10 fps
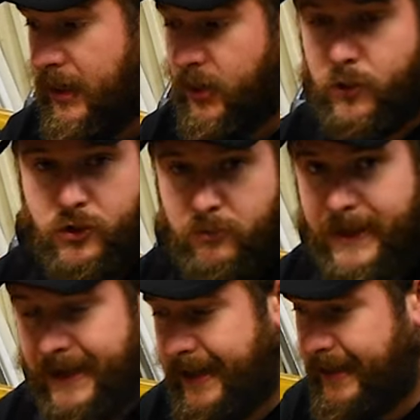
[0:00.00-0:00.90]
YouTube
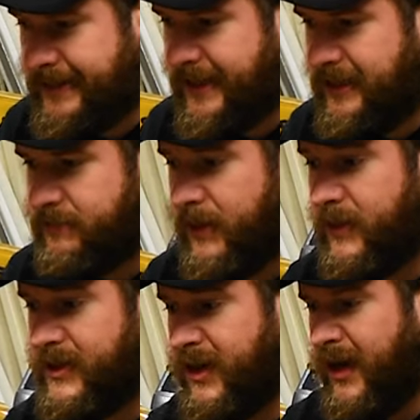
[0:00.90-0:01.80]
analytics tells me,
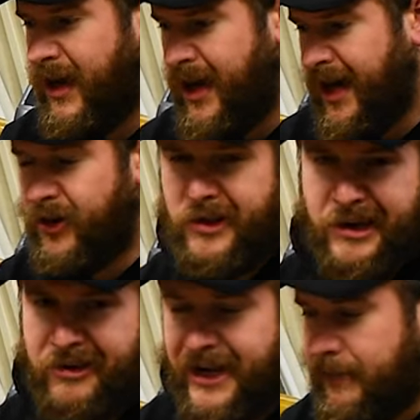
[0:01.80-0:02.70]
which I don't
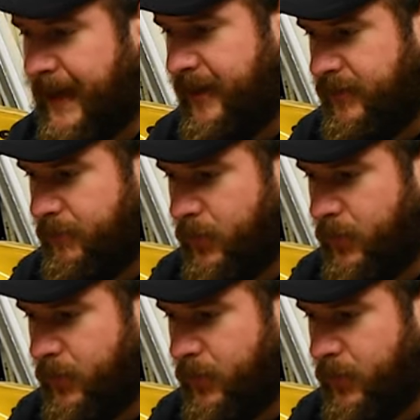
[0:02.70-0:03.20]
think really matters,